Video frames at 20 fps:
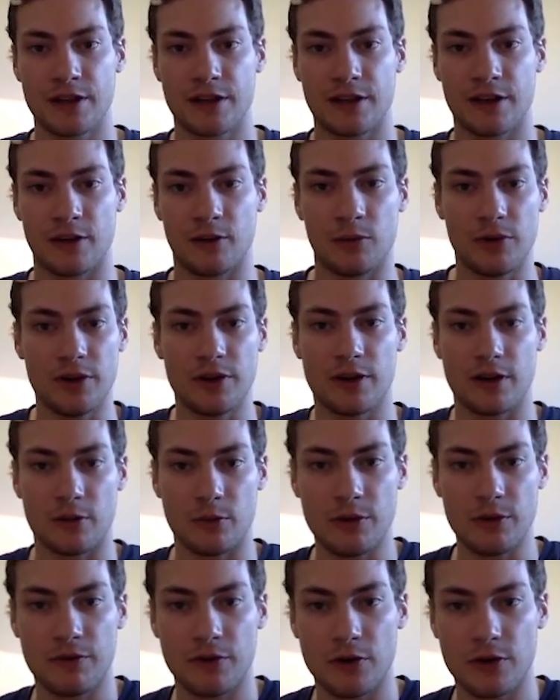can we can
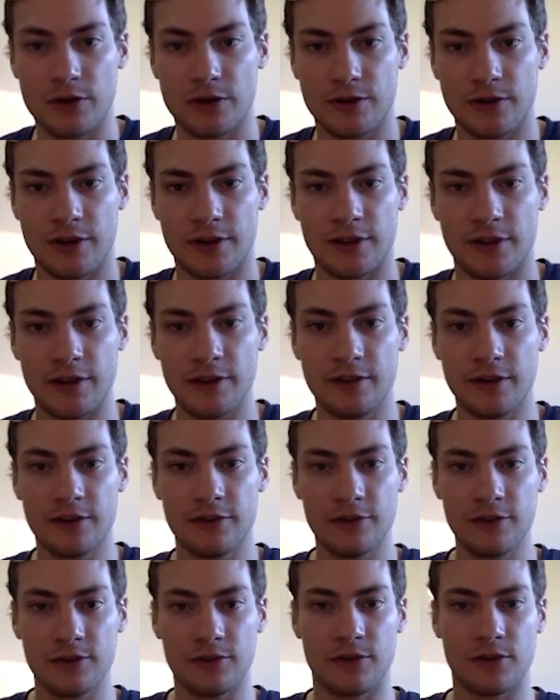we focus on this
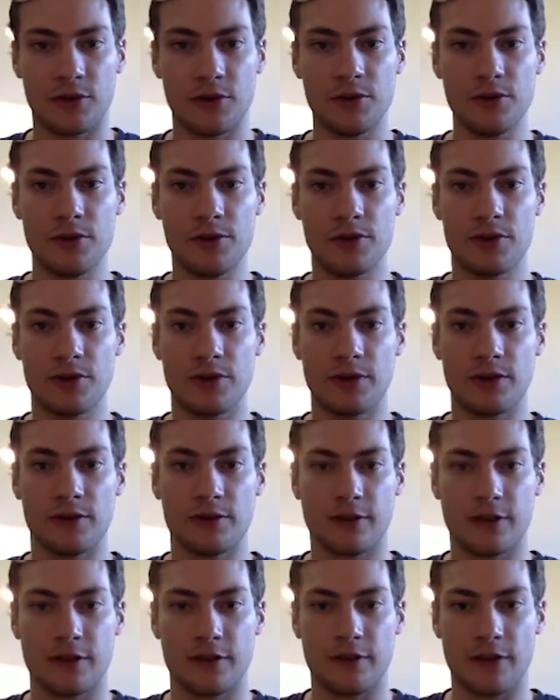issue too
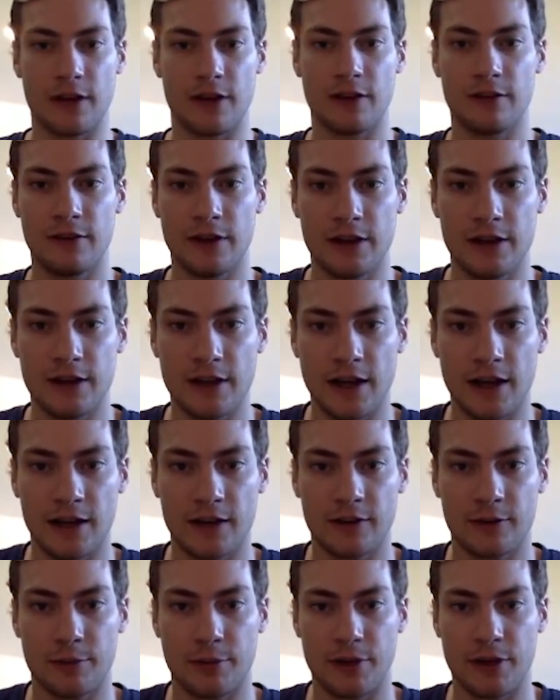instead of elevating
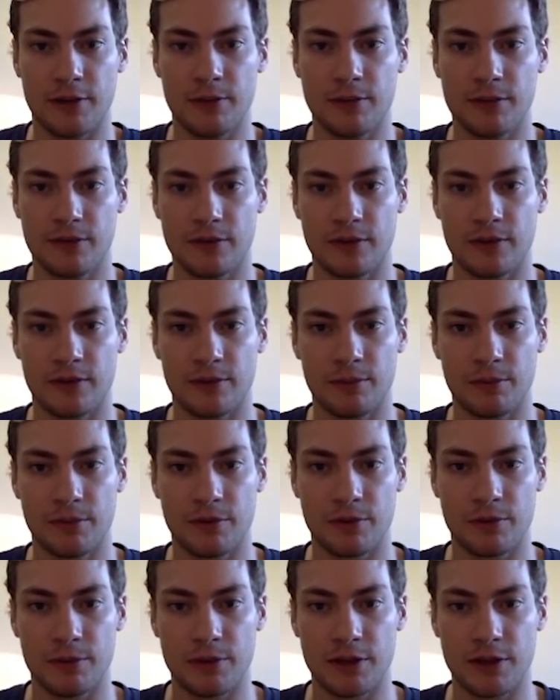ex pimps to
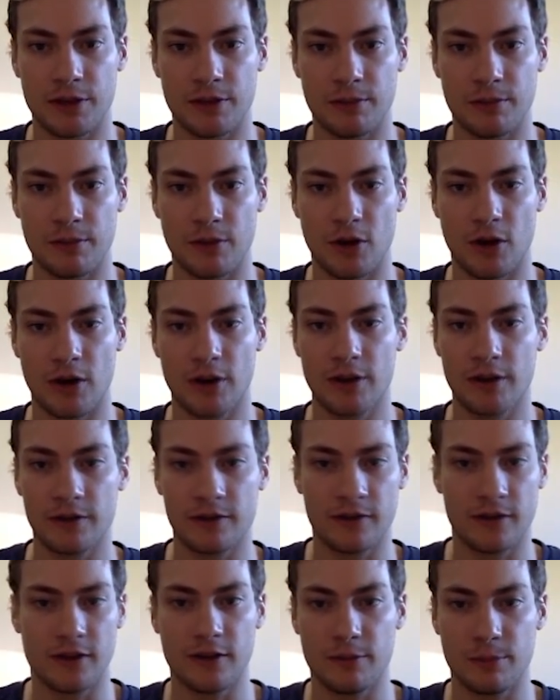to being on the
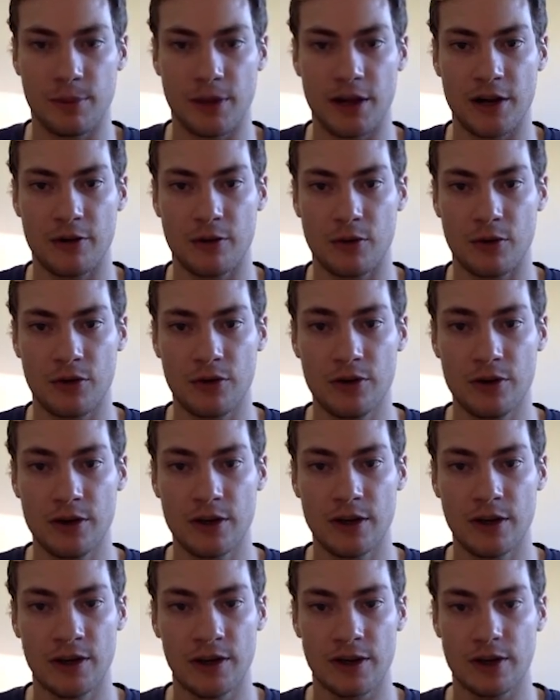city's payroll?
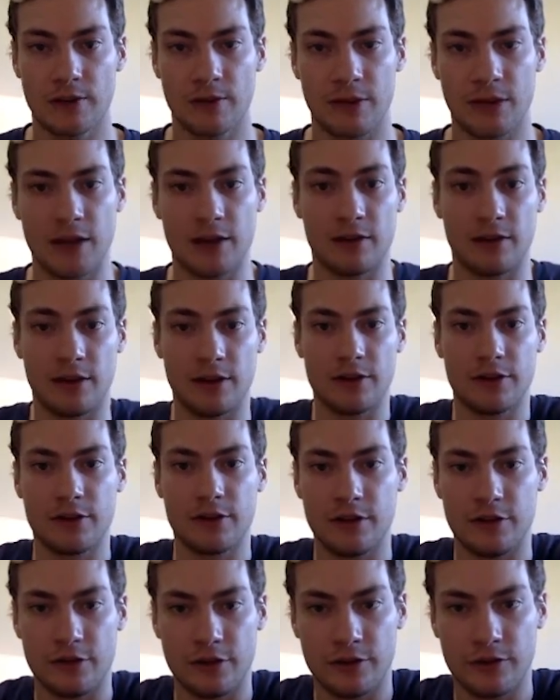getting paid
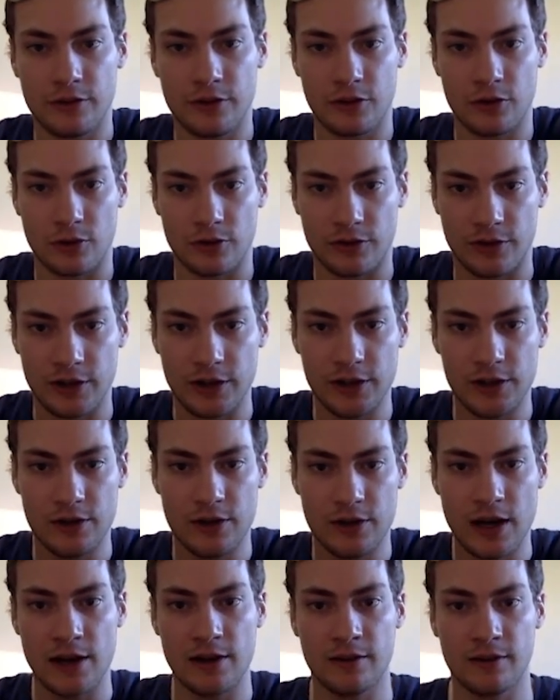literally just to critique you
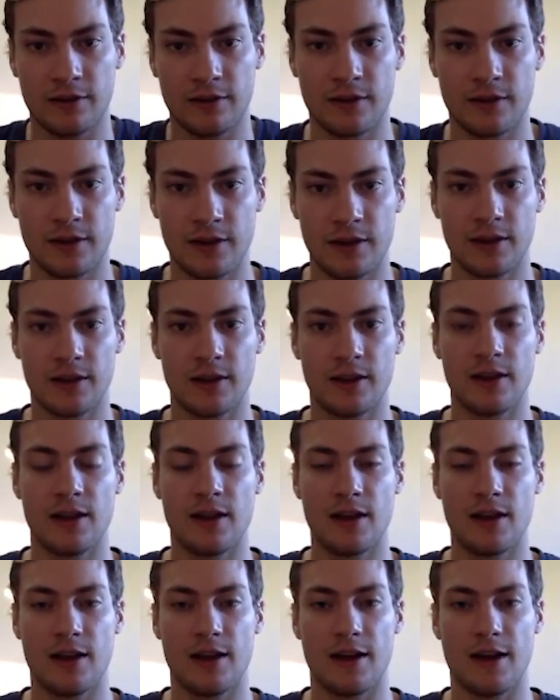guys.
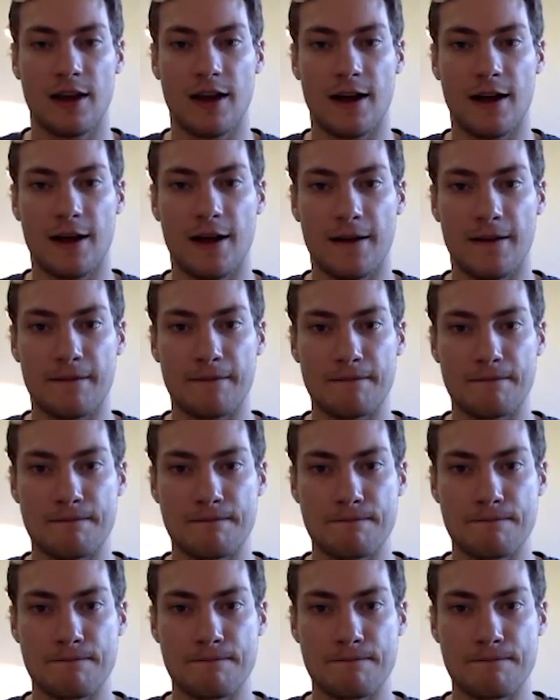Right. Oh. Um,